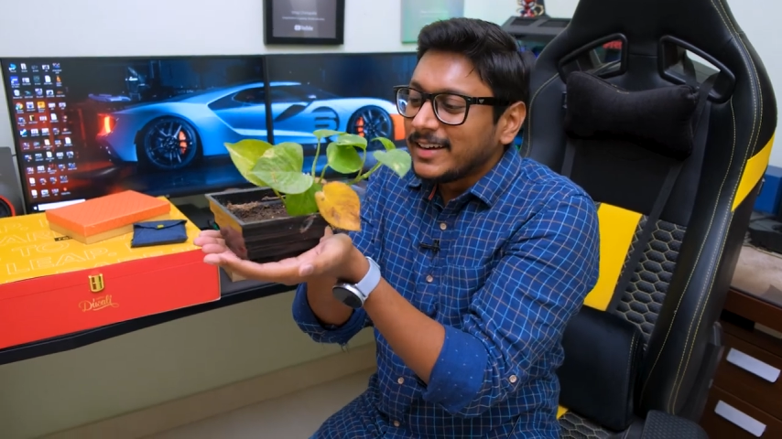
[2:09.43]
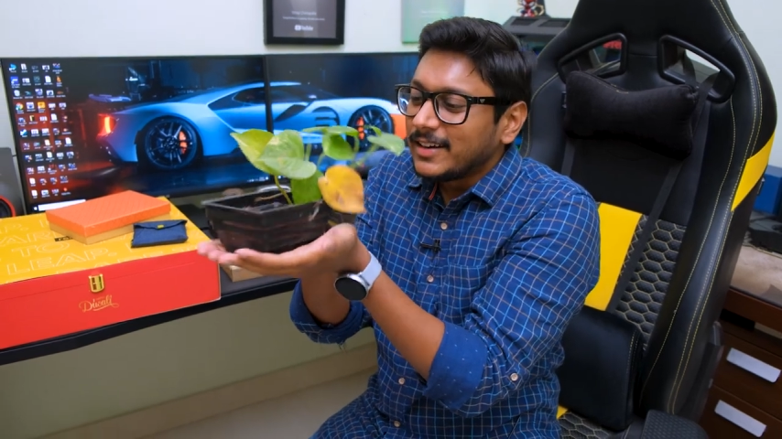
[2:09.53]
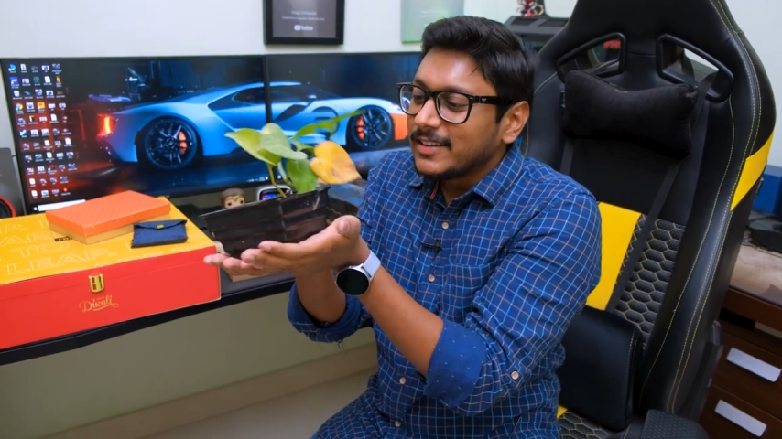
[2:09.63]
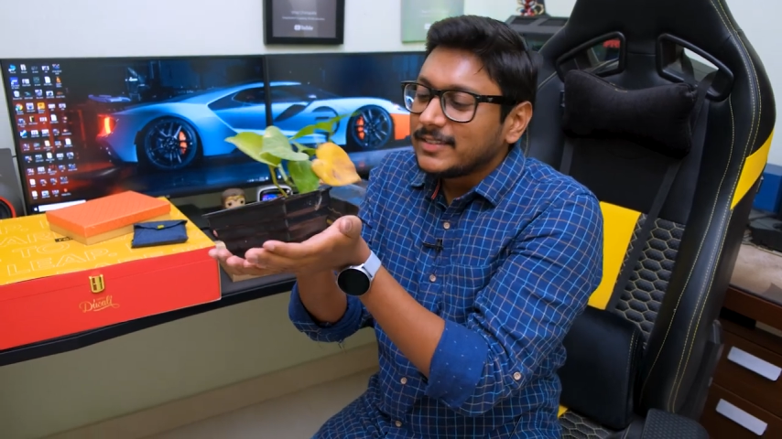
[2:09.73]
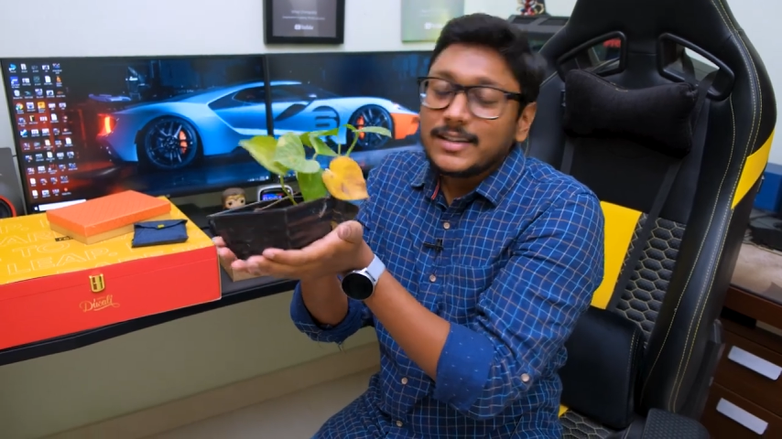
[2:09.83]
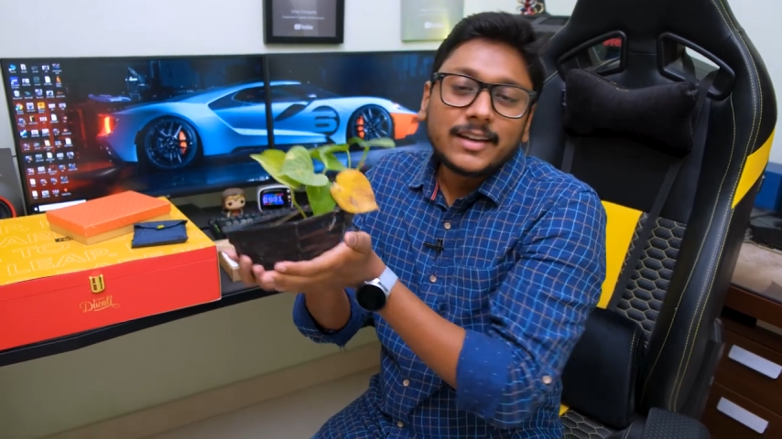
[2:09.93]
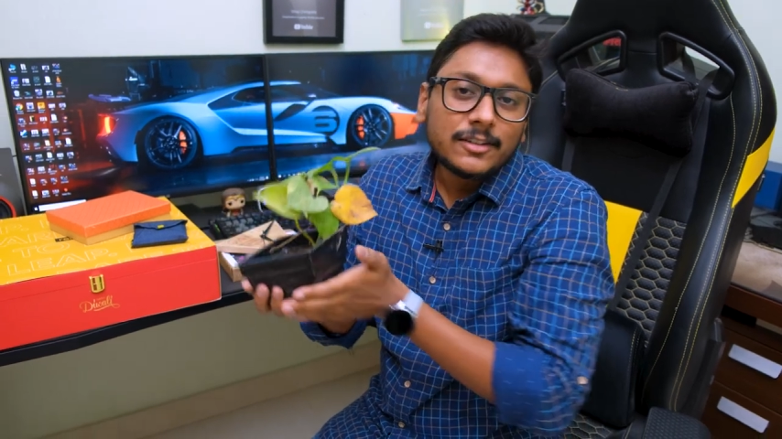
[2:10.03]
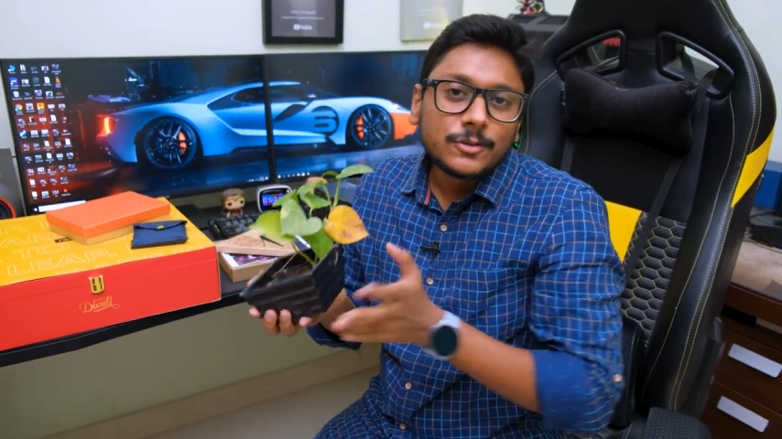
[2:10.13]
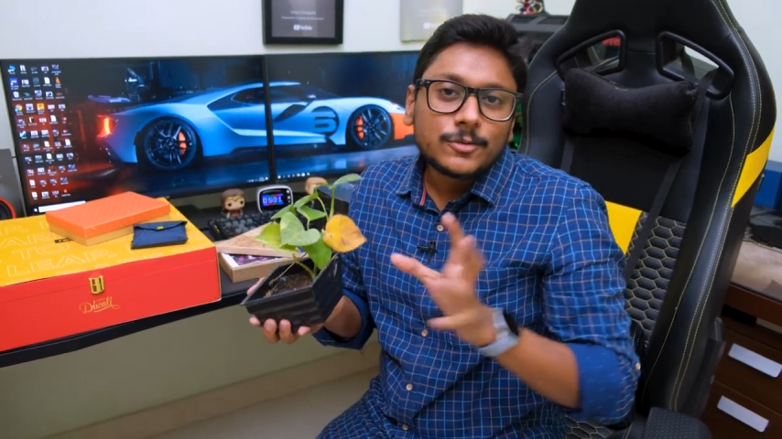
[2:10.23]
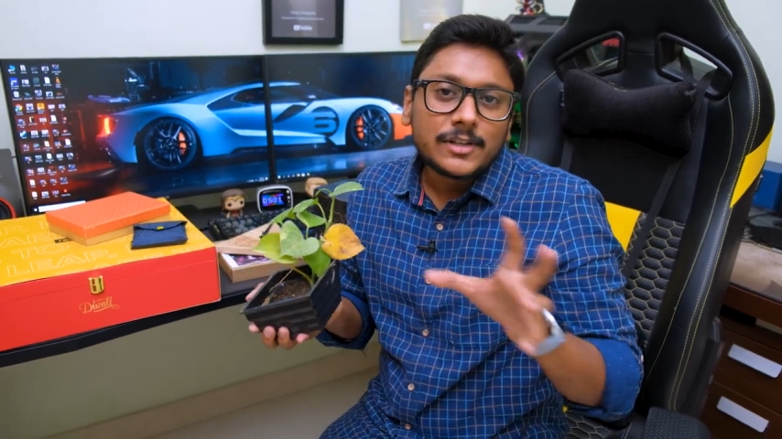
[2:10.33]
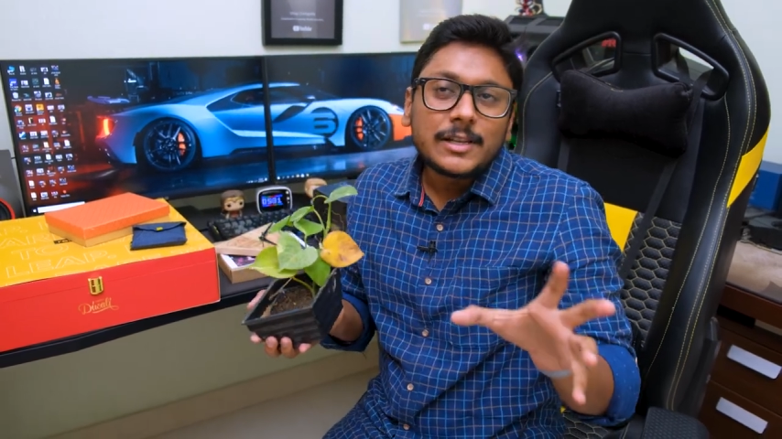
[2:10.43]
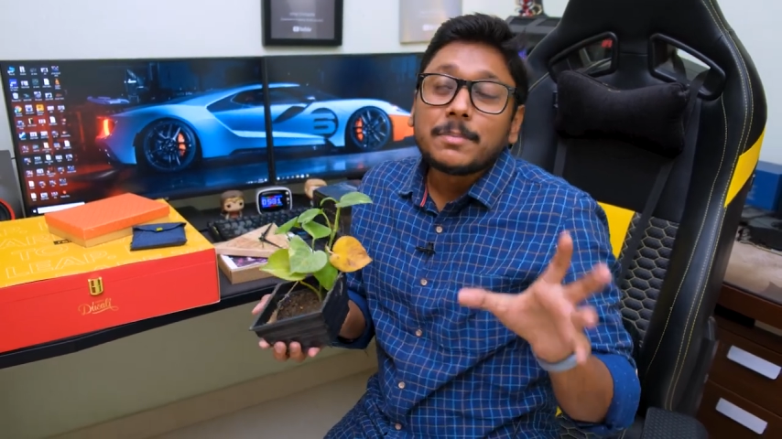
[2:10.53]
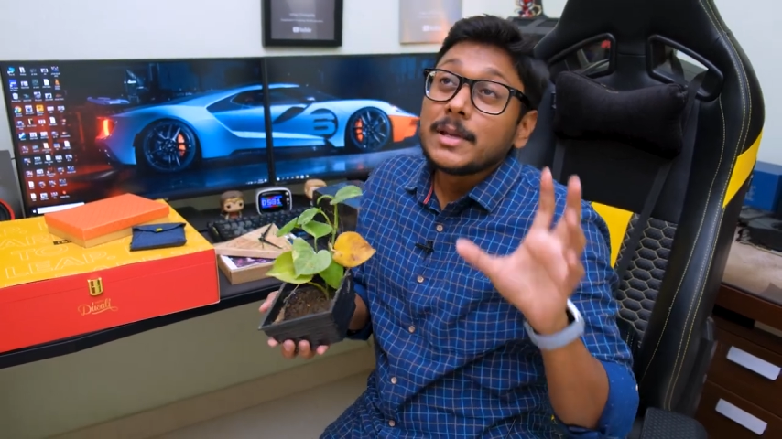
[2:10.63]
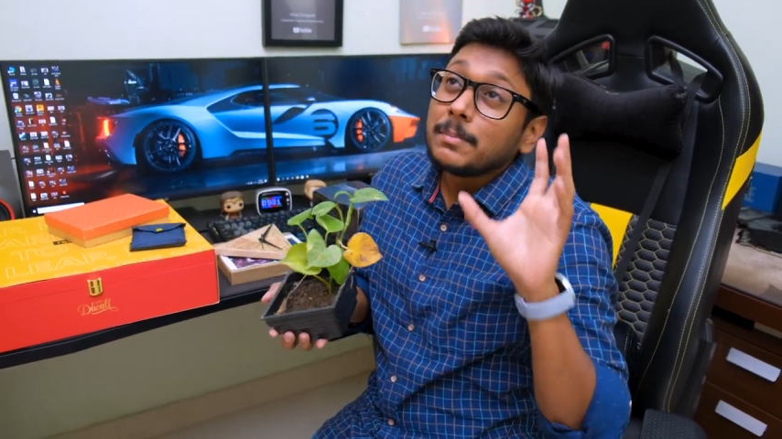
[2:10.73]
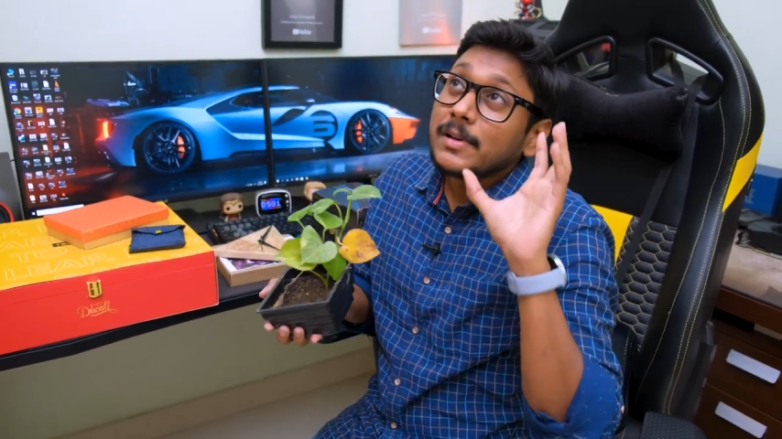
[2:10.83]
Yeah. See guys, usually
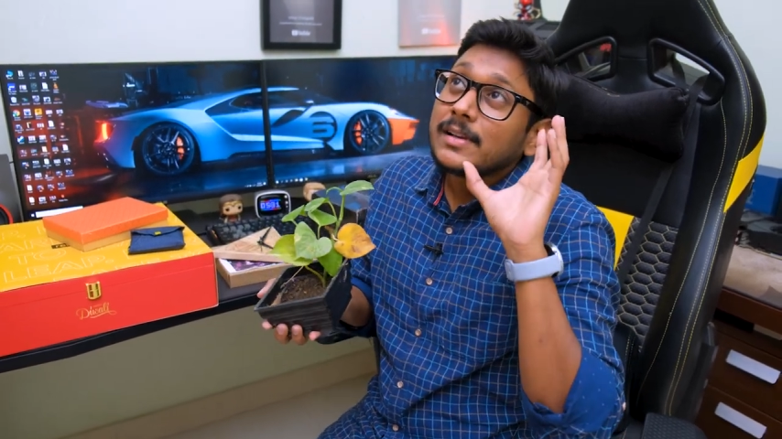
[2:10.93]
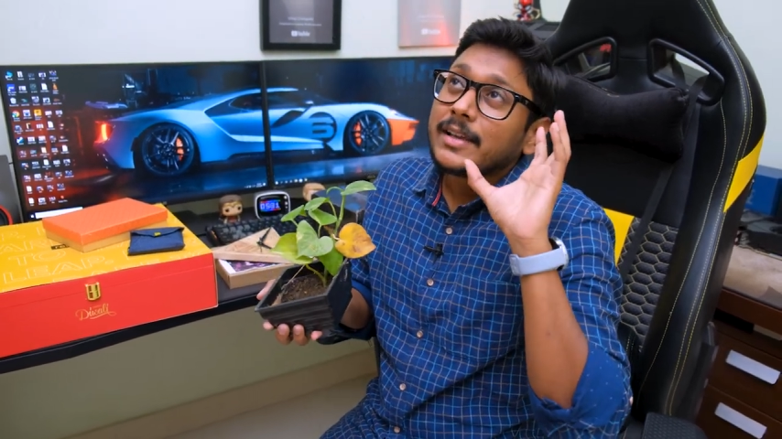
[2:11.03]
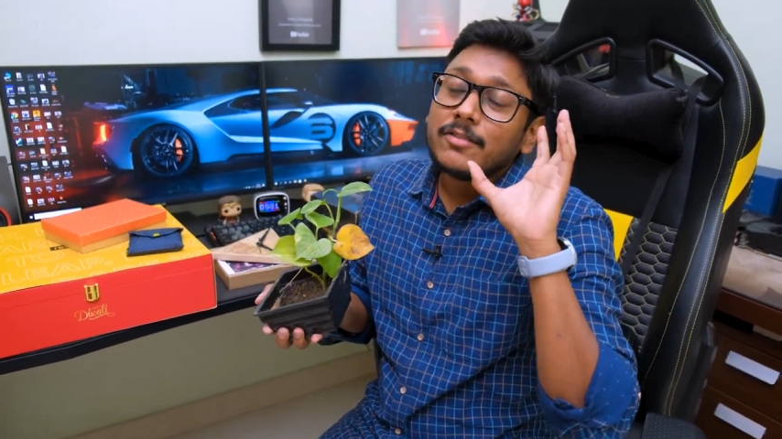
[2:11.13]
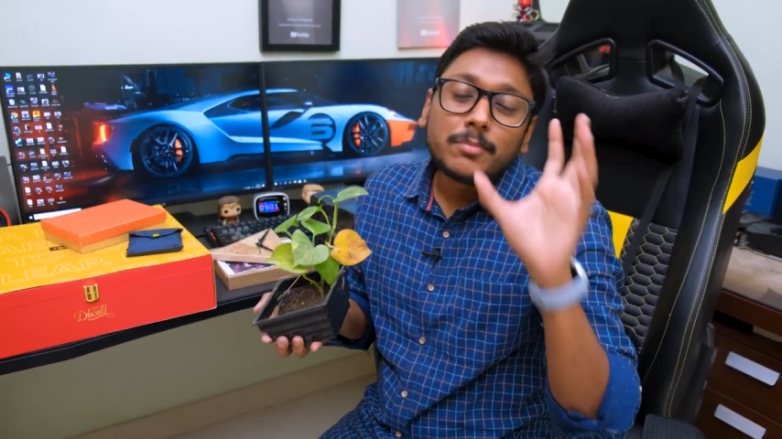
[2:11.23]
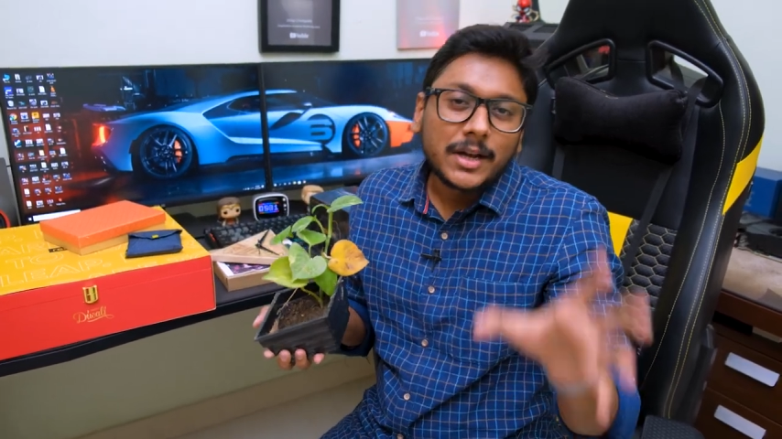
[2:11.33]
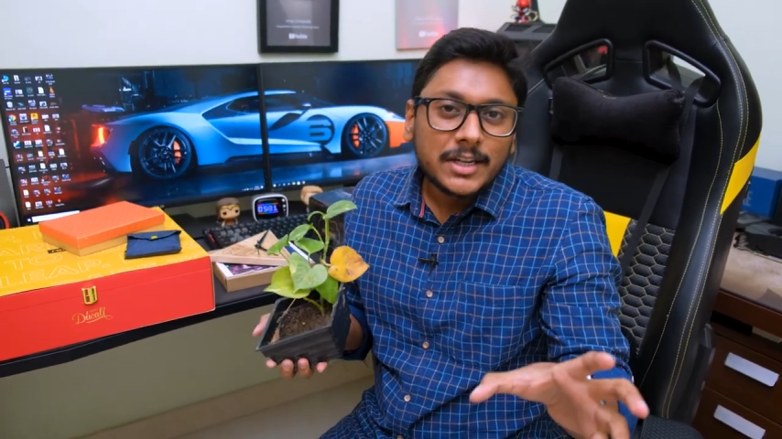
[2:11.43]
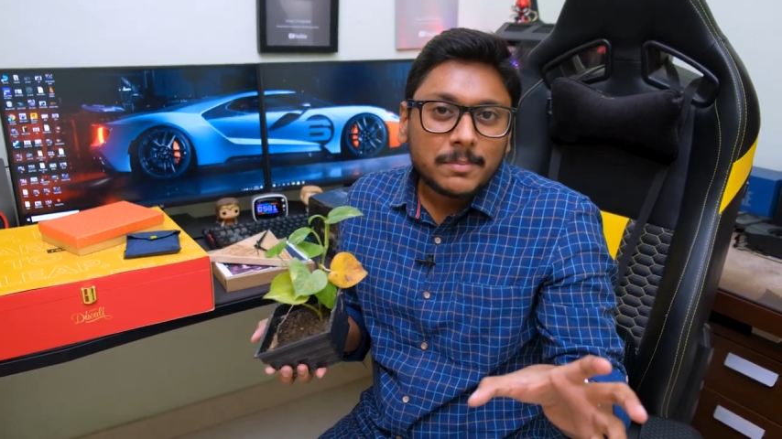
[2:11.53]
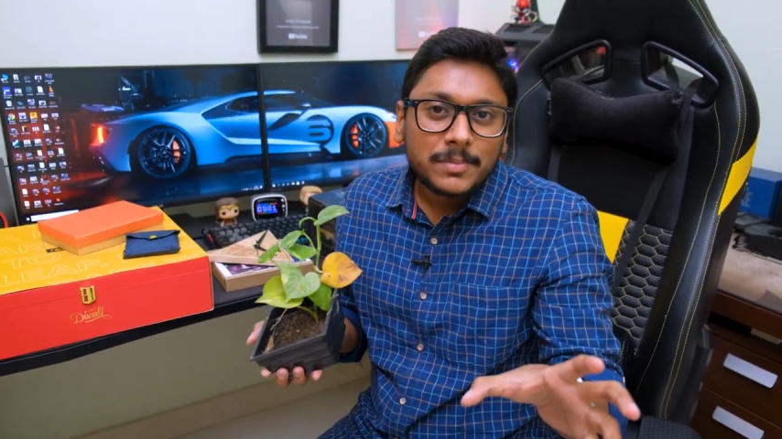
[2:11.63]
people give money